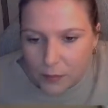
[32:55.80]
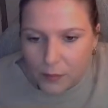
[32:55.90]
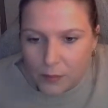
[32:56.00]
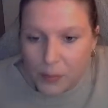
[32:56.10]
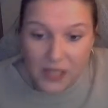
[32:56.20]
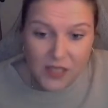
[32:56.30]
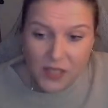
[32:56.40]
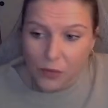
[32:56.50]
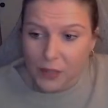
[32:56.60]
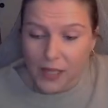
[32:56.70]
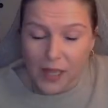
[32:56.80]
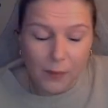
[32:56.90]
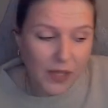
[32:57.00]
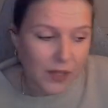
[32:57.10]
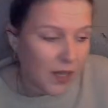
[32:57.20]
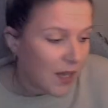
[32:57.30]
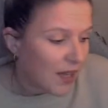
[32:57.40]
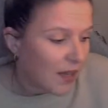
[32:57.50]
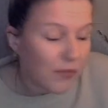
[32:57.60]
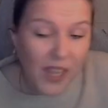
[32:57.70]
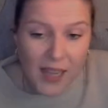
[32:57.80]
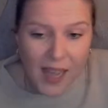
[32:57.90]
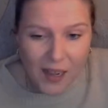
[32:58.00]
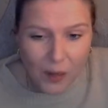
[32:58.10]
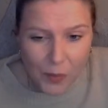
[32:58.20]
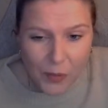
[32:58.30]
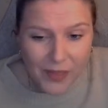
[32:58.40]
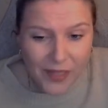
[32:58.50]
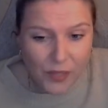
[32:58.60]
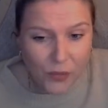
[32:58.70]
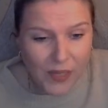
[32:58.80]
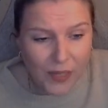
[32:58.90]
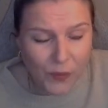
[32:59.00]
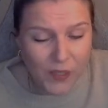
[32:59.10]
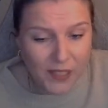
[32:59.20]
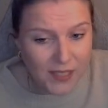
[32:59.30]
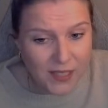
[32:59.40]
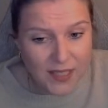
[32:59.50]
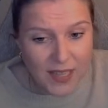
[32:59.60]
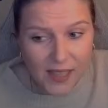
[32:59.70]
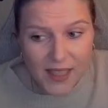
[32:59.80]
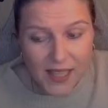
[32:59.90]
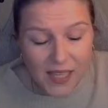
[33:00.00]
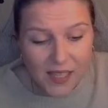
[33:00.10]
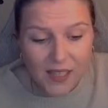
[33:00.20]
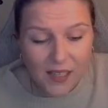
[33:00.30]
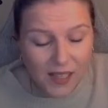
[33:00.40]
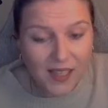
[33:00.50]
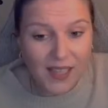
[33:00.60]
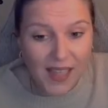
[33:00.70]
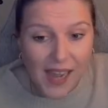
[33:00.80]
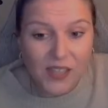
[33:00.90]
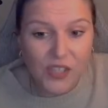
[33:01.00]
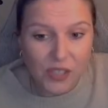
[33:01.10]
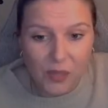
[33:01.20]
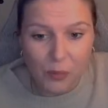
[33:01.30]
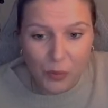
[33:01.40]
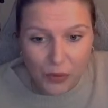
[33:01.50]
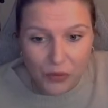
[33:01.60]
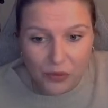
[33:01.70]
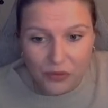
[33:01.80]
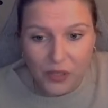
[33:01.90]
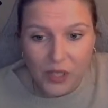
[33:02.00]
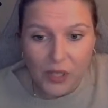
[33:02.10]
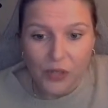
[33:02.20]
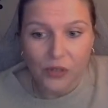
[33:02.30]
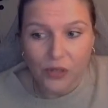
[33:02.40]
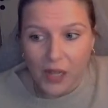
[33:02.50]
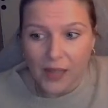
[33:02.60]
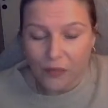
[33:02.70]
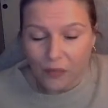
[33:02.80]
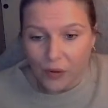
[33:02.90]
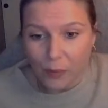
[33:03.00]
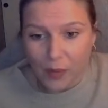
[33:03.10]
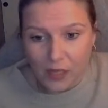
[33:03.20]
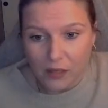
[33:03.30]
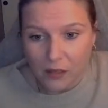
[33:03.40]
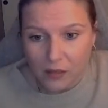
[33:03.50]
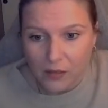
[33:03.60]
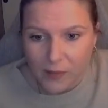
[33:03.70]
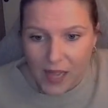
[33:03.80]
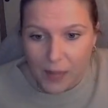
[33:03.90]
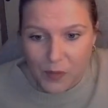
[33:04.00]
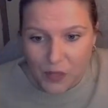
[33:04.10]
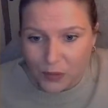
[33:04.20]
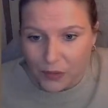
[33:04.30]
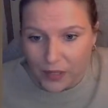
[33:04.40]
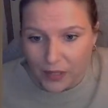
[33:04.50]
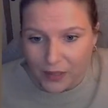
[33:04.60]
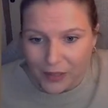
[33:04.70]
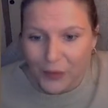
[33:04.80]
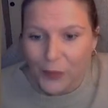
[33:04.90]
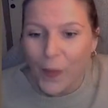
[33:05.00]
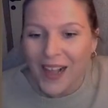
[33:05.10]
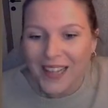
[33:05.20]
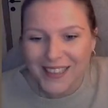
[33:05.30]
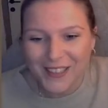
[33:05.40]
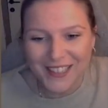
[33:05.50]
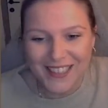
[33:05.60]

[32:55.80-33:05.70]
But it's totally, I mean, if they help you and they're the right ones, I think it can actually improve your life for the better. Absolutely. Or wild dirty